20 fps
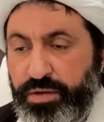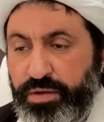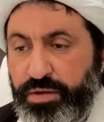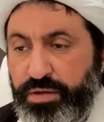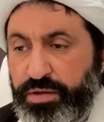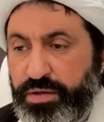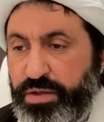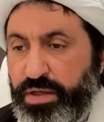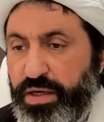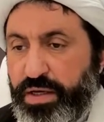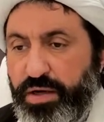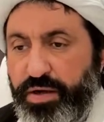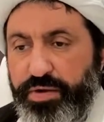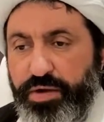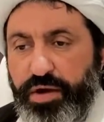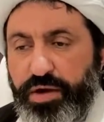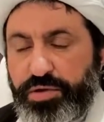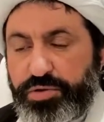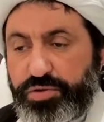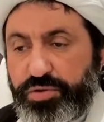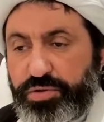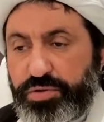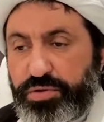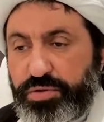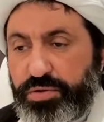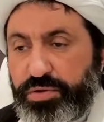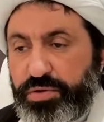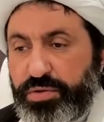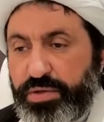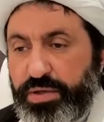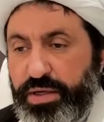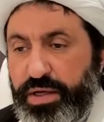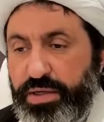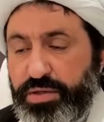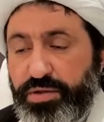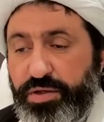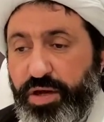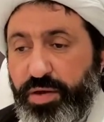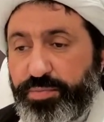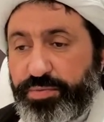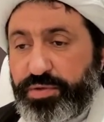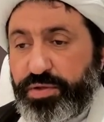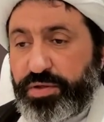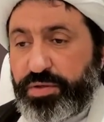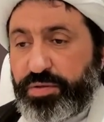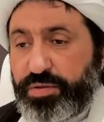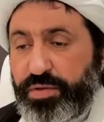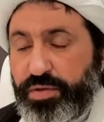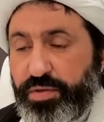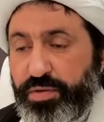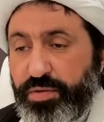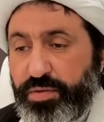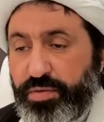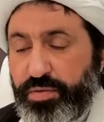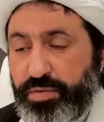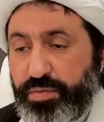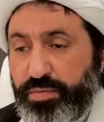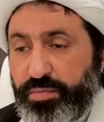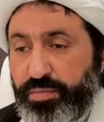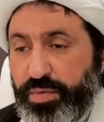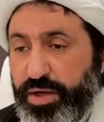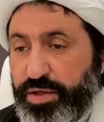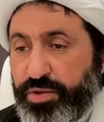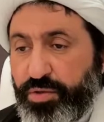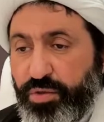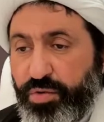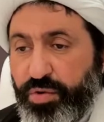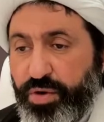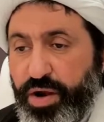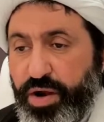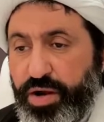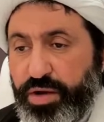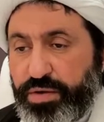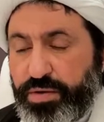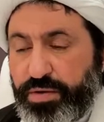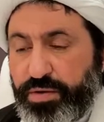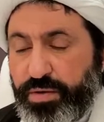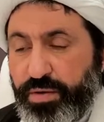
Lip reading: they are also adopted by the Quran.